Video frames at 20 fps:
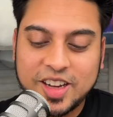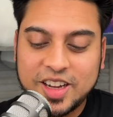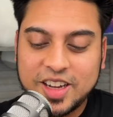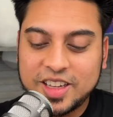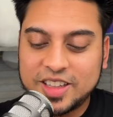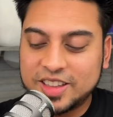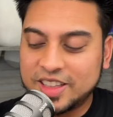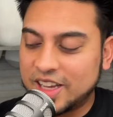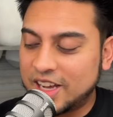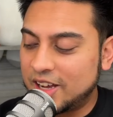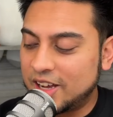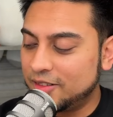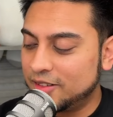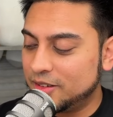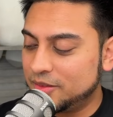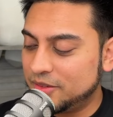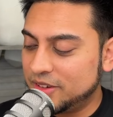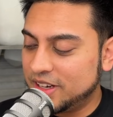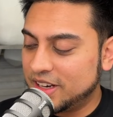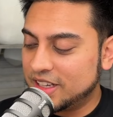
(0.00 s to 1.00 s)
that
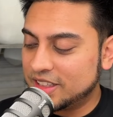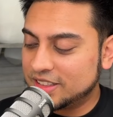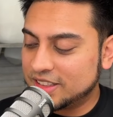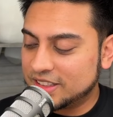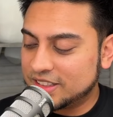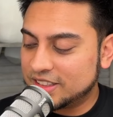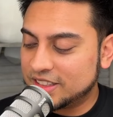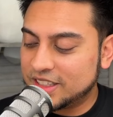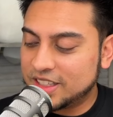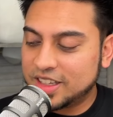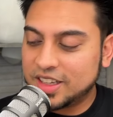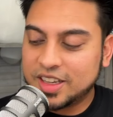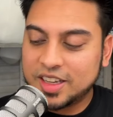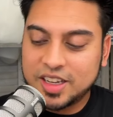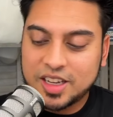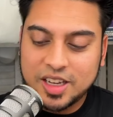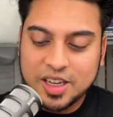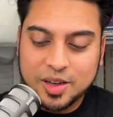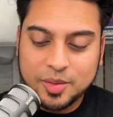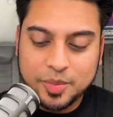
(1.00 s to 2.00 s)
would be nice to see.
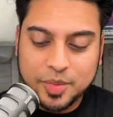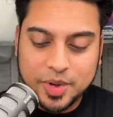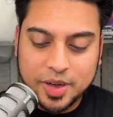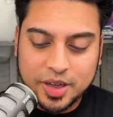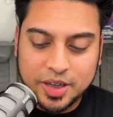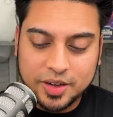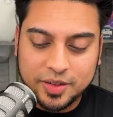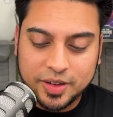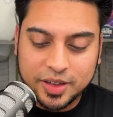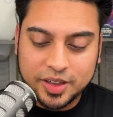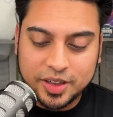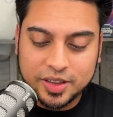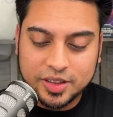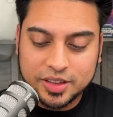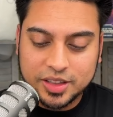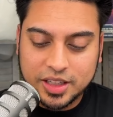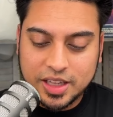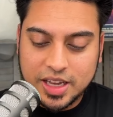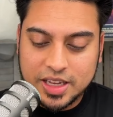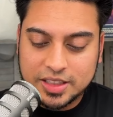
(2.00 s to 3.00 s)
But here we go.
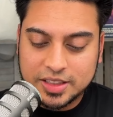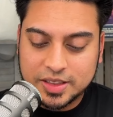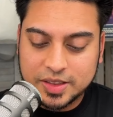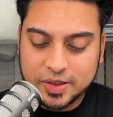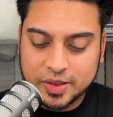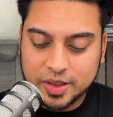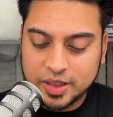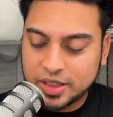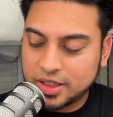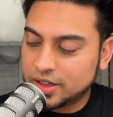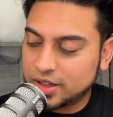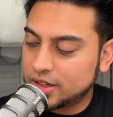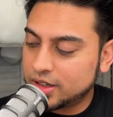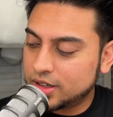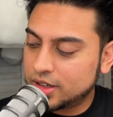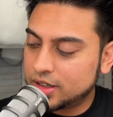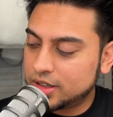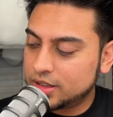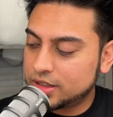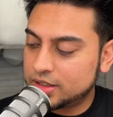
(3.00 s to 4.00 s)
Last three
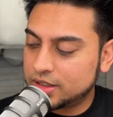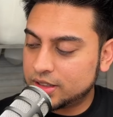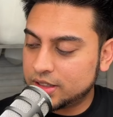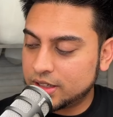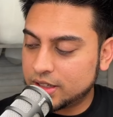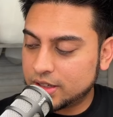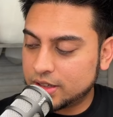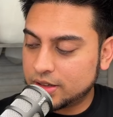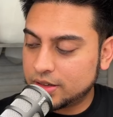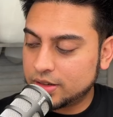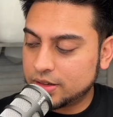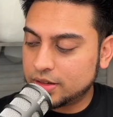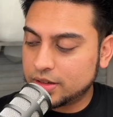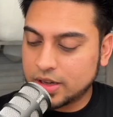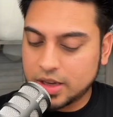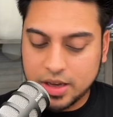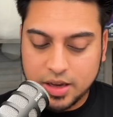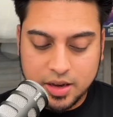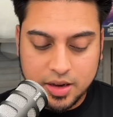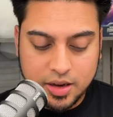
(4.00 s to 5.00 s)
cards down.
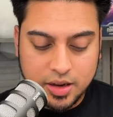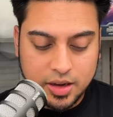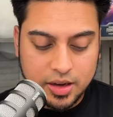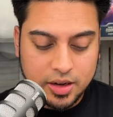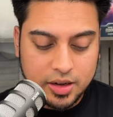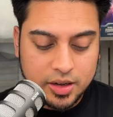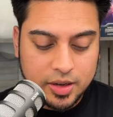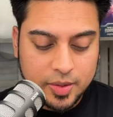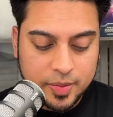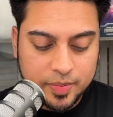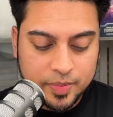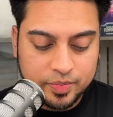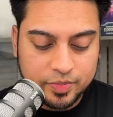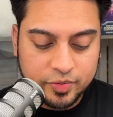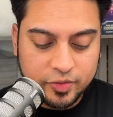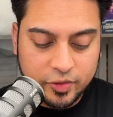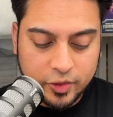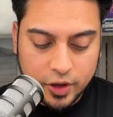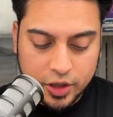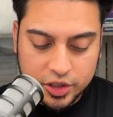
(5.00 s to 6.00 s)
And
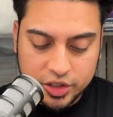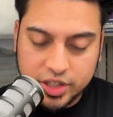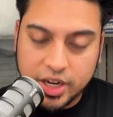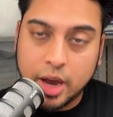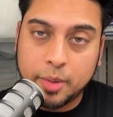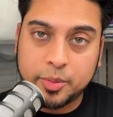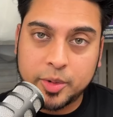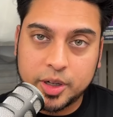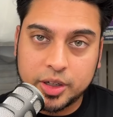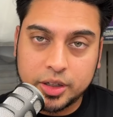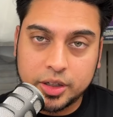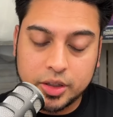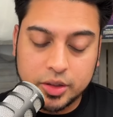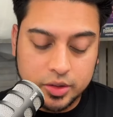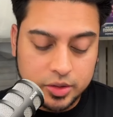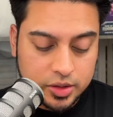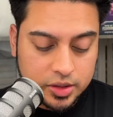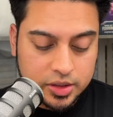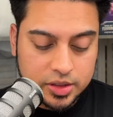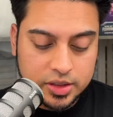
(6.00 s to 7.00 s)
first chapter
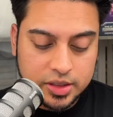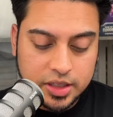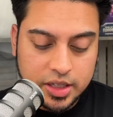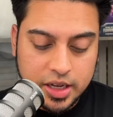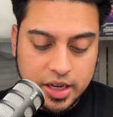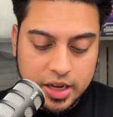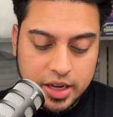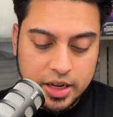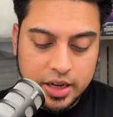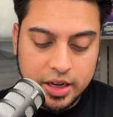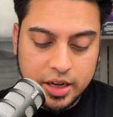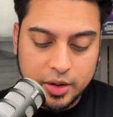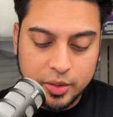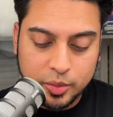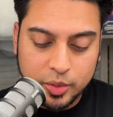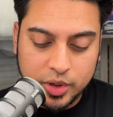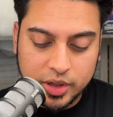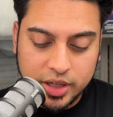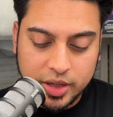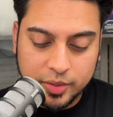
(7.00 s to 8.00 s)
goes.
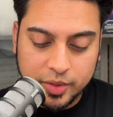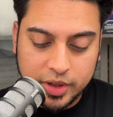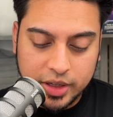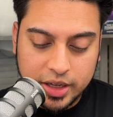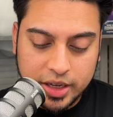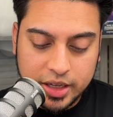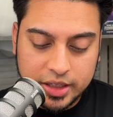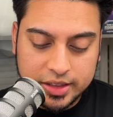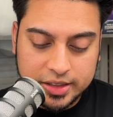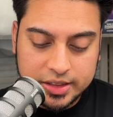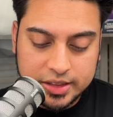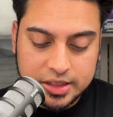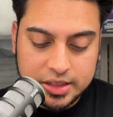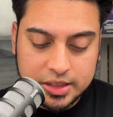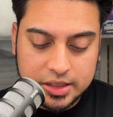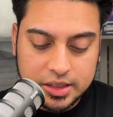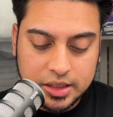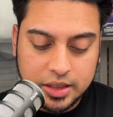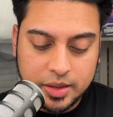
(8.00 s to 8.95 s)
What can we get?